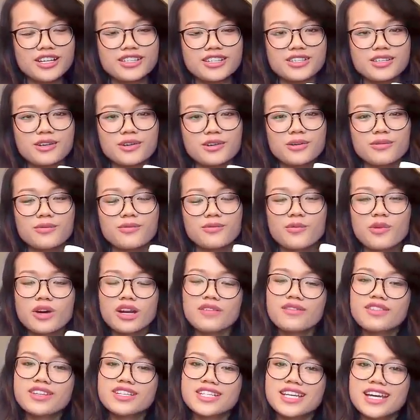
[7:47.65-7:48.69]
So one
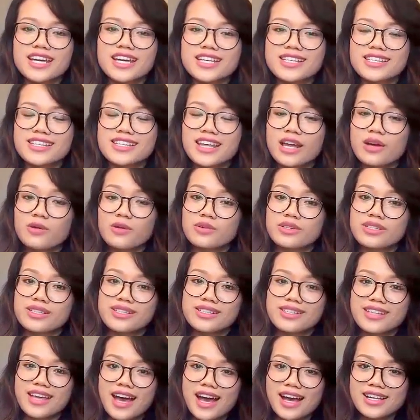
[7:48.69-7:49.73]
of the days that I was
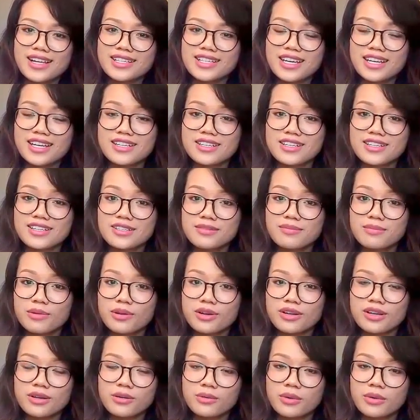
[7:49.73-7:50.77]
sad and
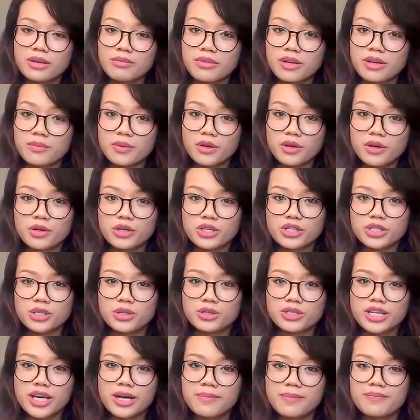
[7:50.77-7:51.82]
disappointed when my period
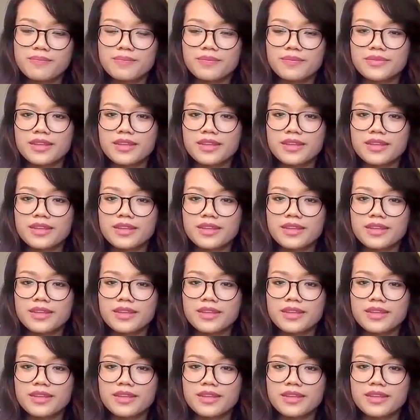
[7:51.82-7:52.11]
showed up,